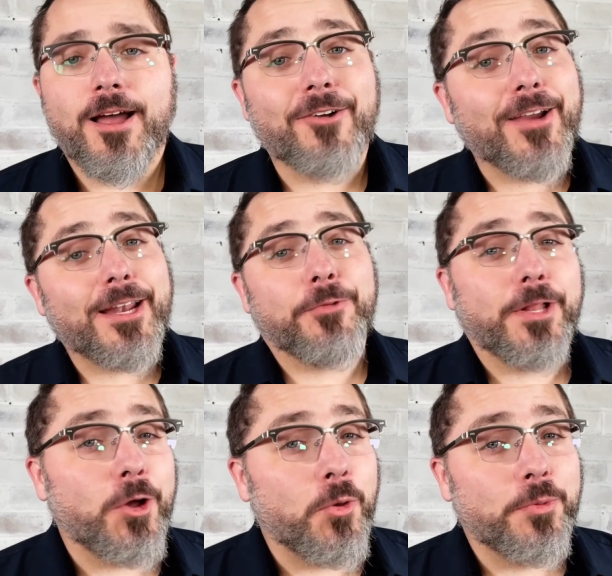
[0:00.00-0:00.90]
All right, I
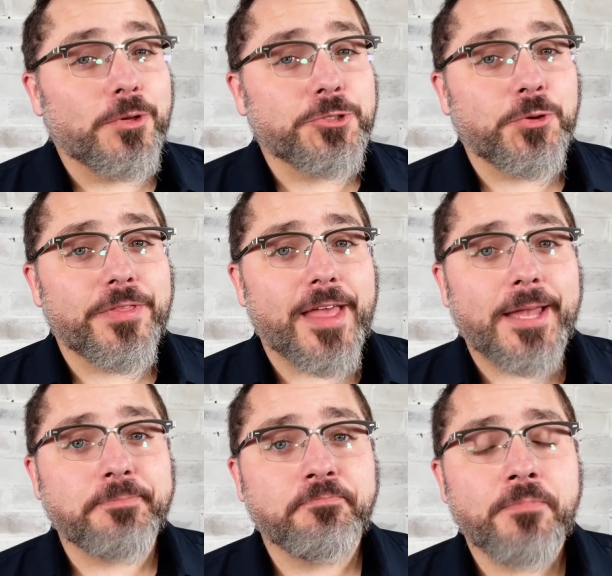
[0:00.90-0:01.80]
really hope you enjoyed
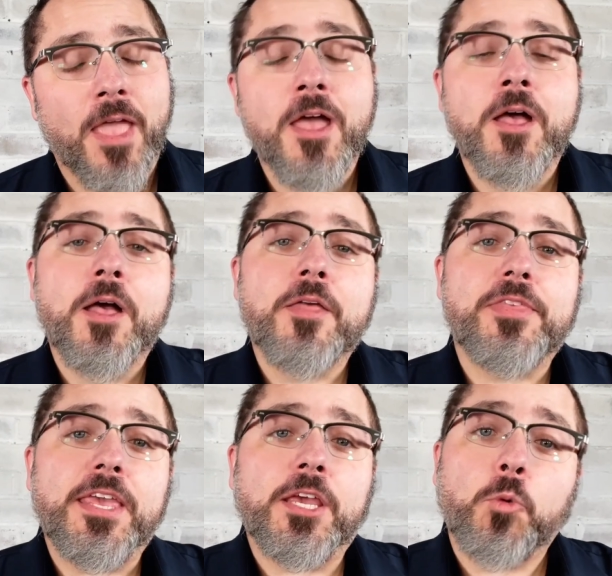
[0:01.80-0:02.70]
that.
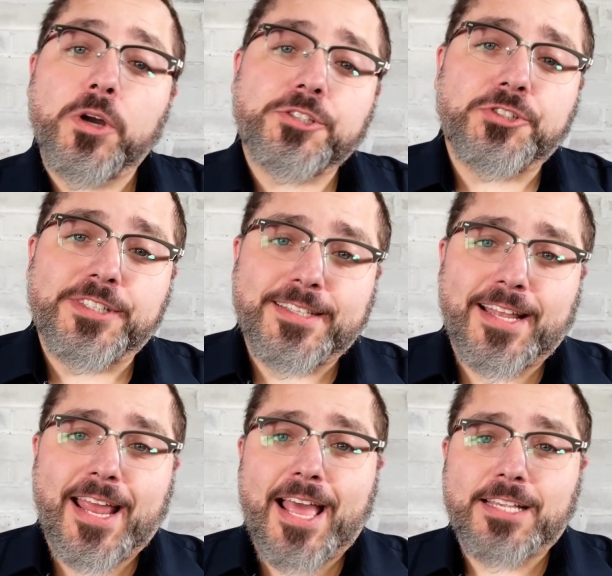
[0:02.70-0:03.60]
The questions
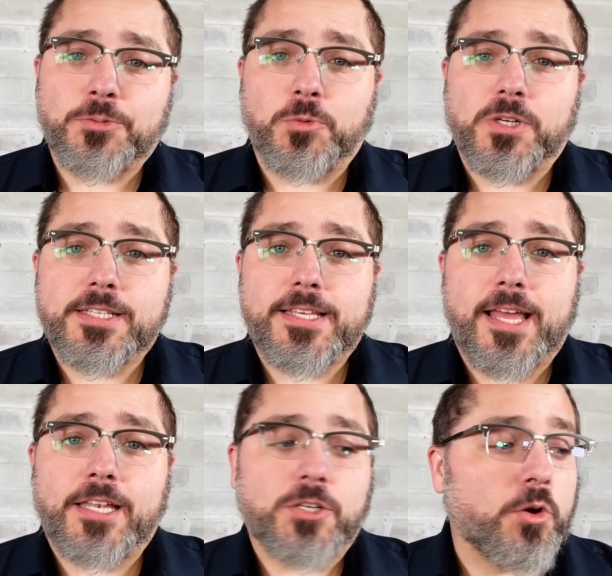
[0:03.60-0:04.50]
that I asked towards
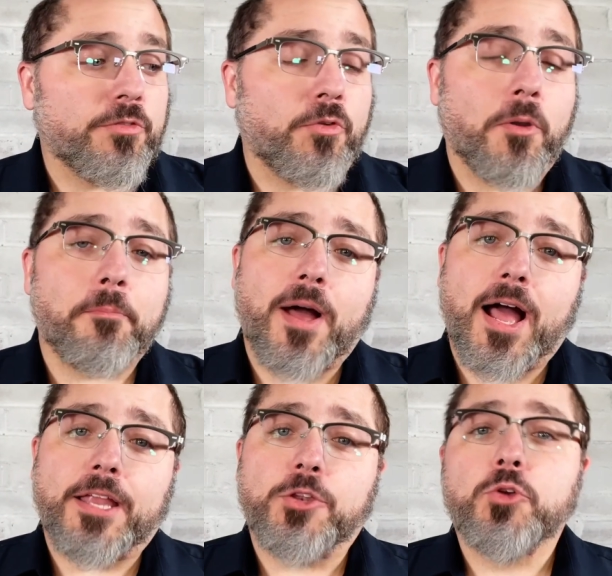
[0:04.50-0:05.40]
the end are from
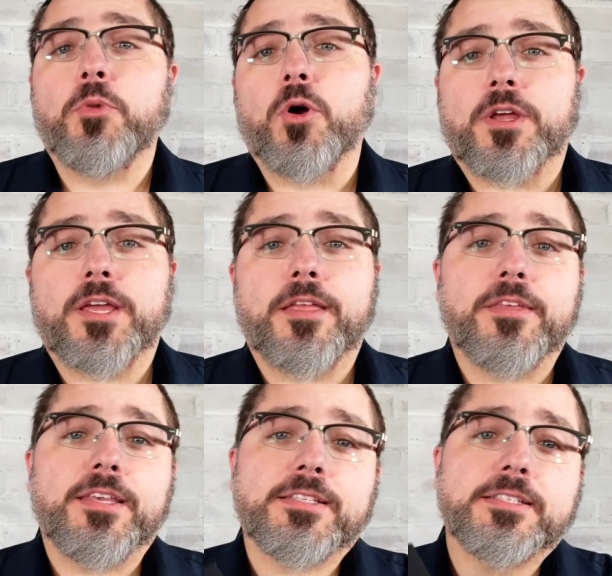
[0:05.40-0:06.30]
my new book,
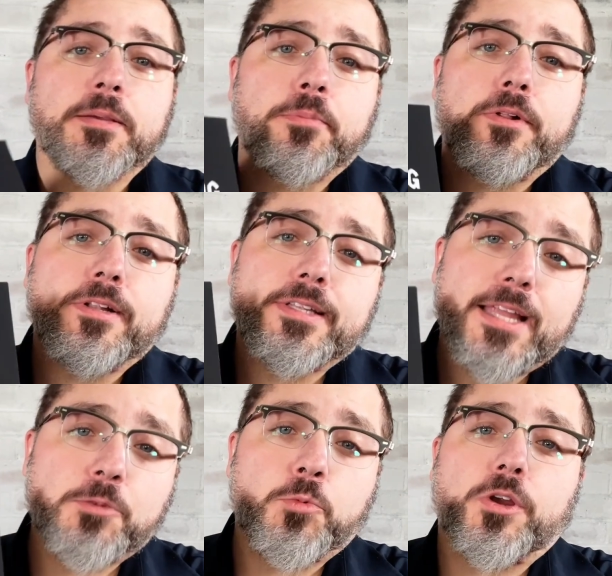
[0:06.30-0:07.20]
The Simple
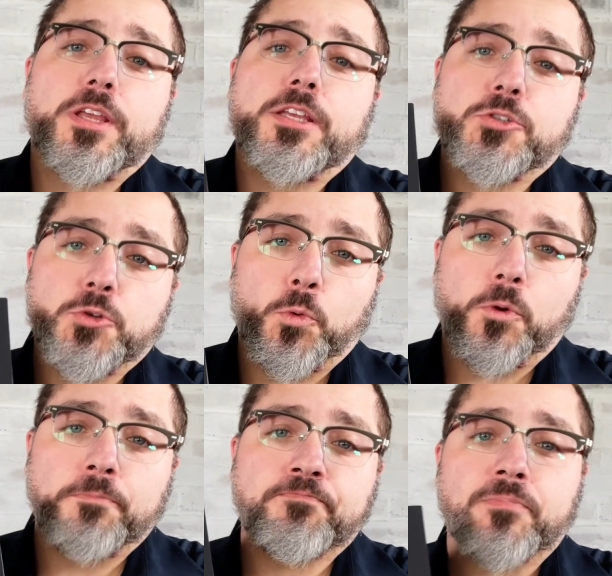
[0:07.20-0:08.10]
Networking
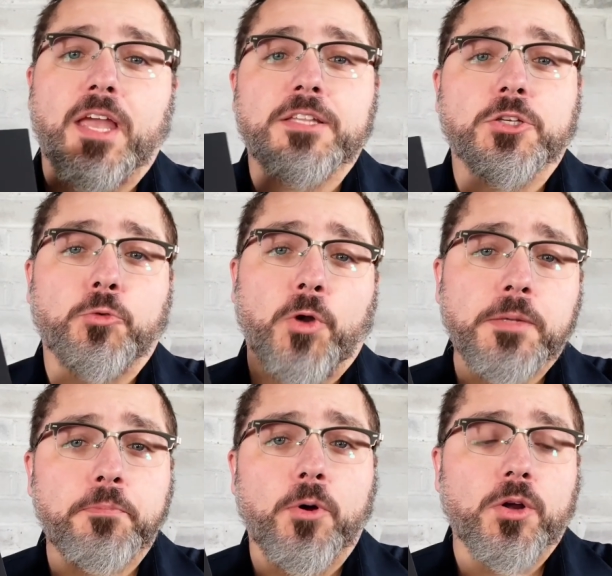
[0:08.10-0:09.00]
Tool. It's a
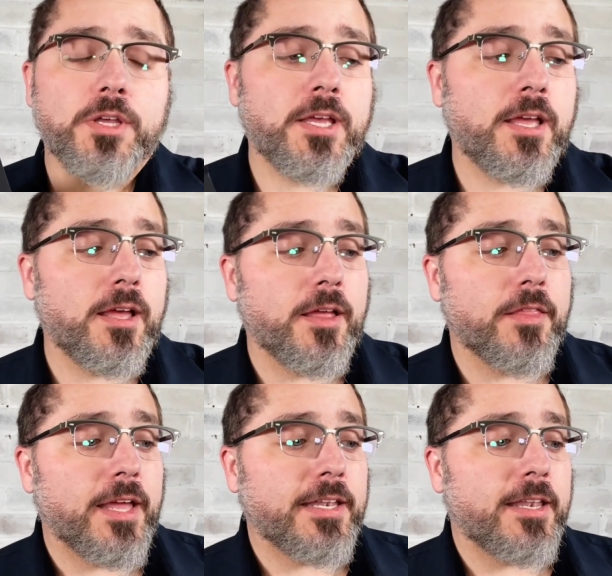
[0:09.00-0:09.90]
great book
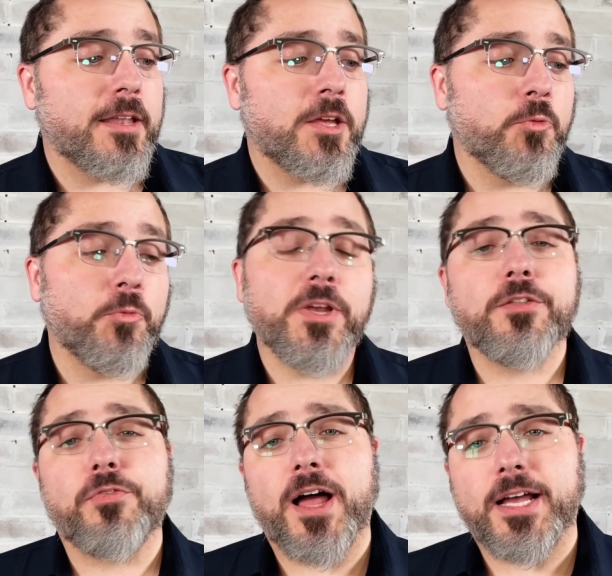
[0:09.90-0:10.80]
uh, that
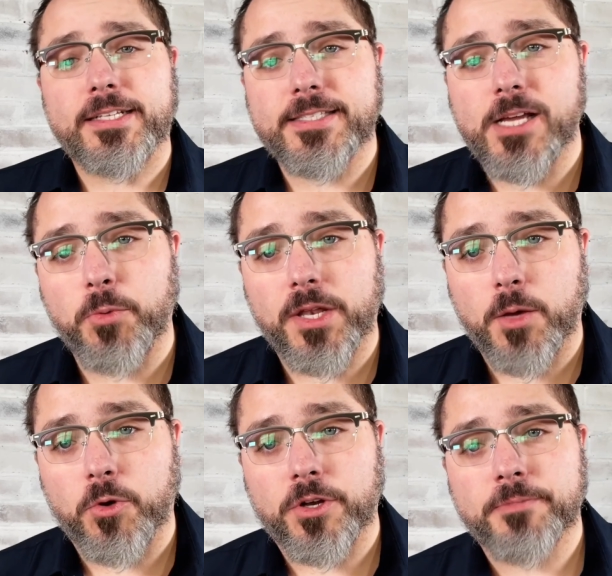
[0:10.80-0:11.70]
redefines how we
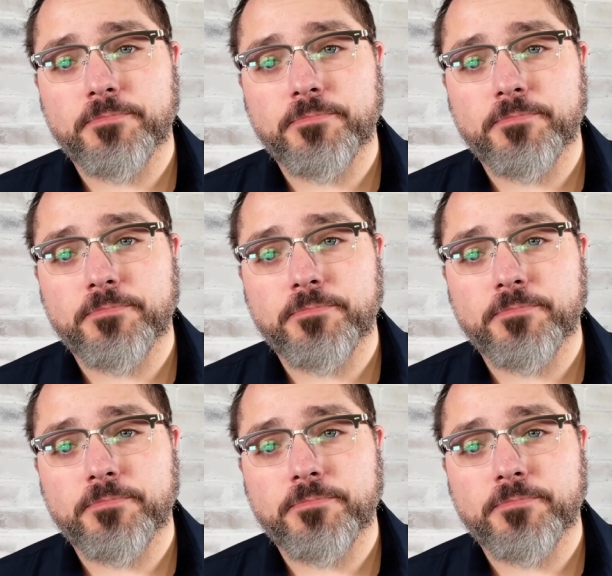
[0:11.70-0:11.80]
network.